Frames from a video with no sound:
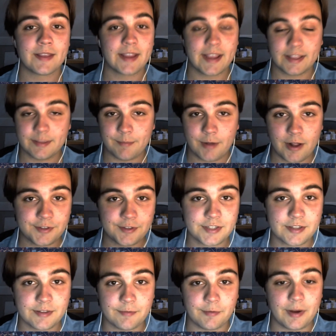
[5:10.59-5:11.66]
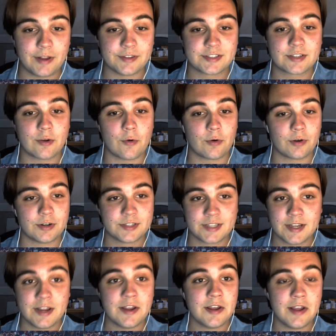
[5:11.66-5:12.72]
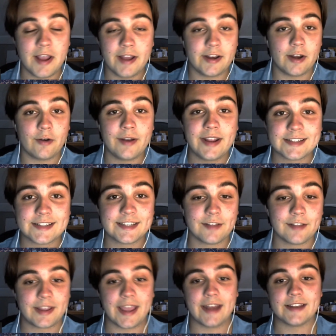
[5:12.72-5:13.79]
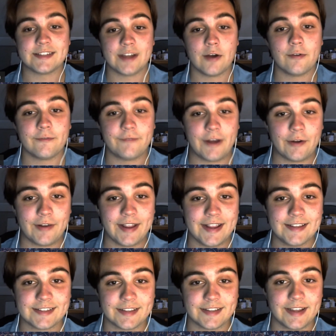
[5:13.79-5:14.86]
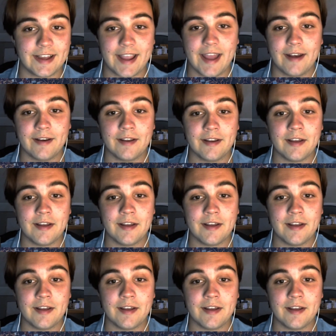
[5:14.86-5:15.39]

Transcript: get the ball to the real scorers, and you know he can still get his own very easily. Again,